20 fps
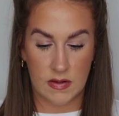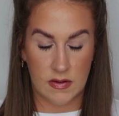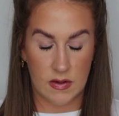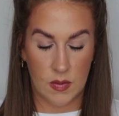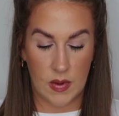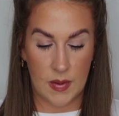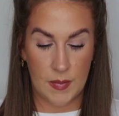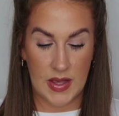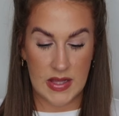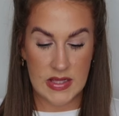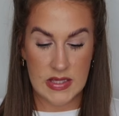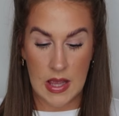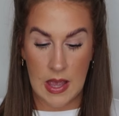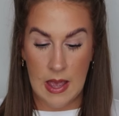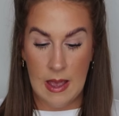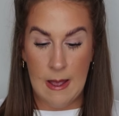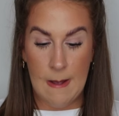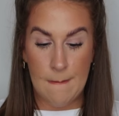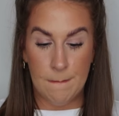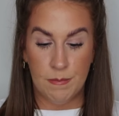I don't know what that means.
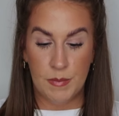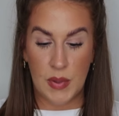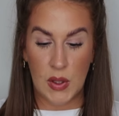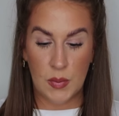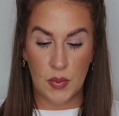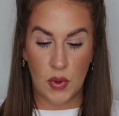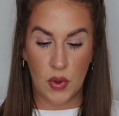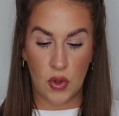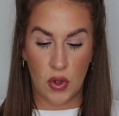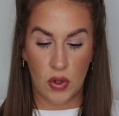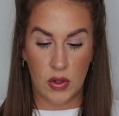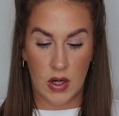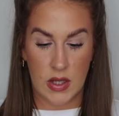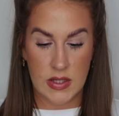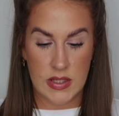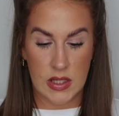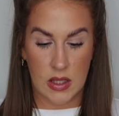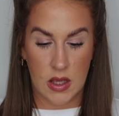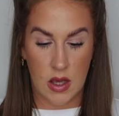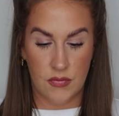Buildable
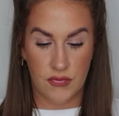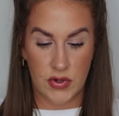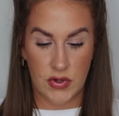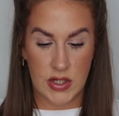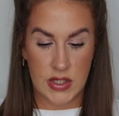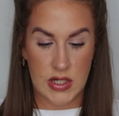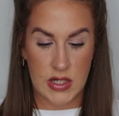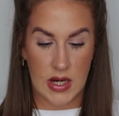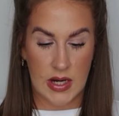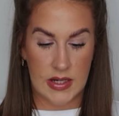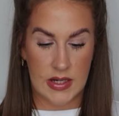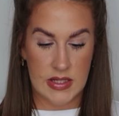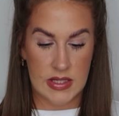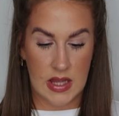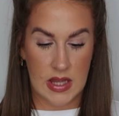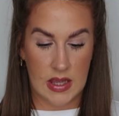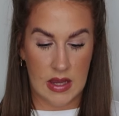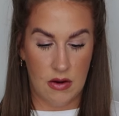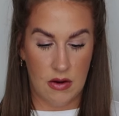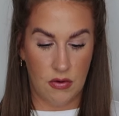long-lasting coverage and
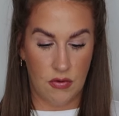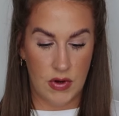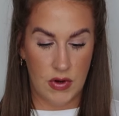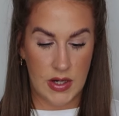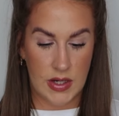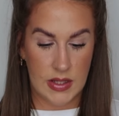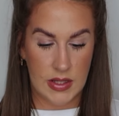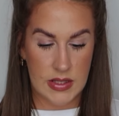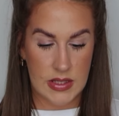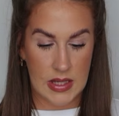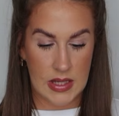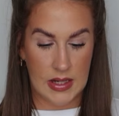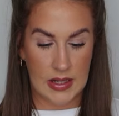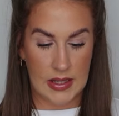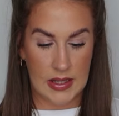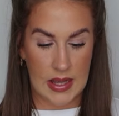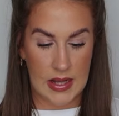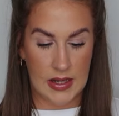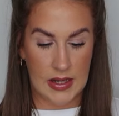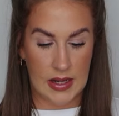skincare ingredients, and
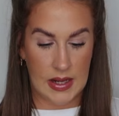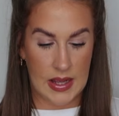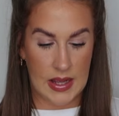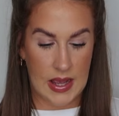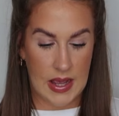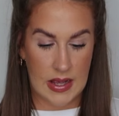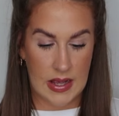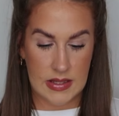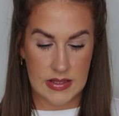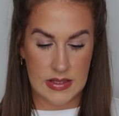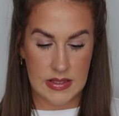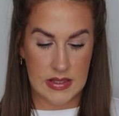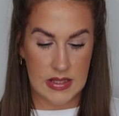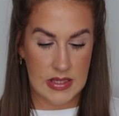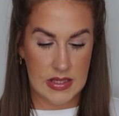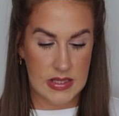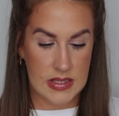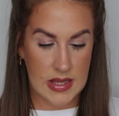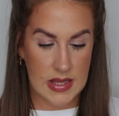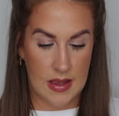again it has
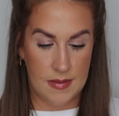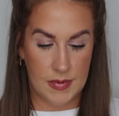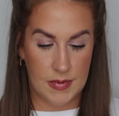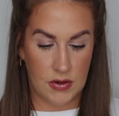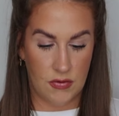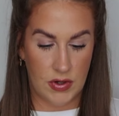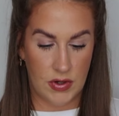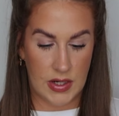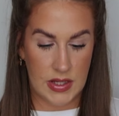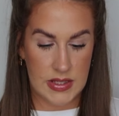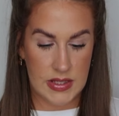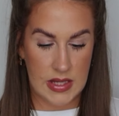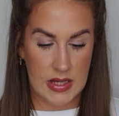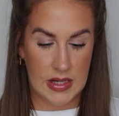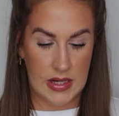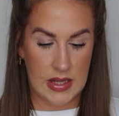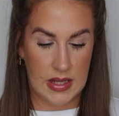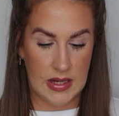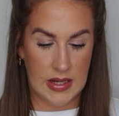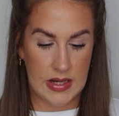the same ingredients
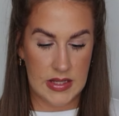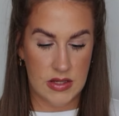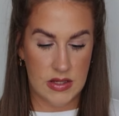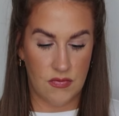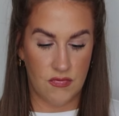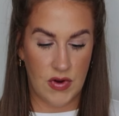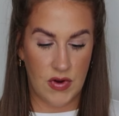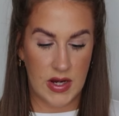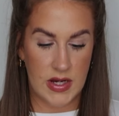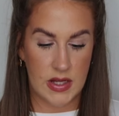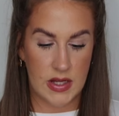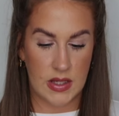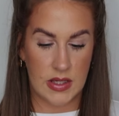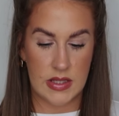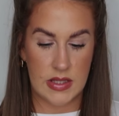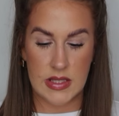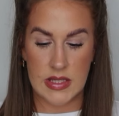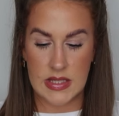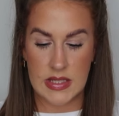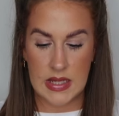in it, and it's a radiant
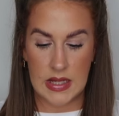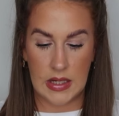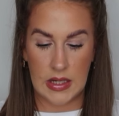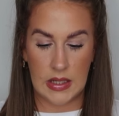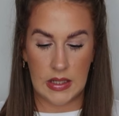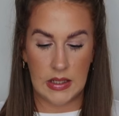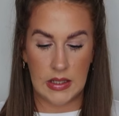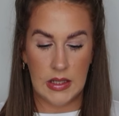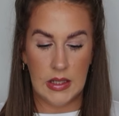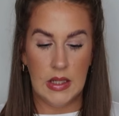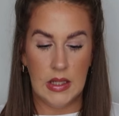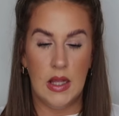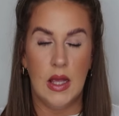concealer.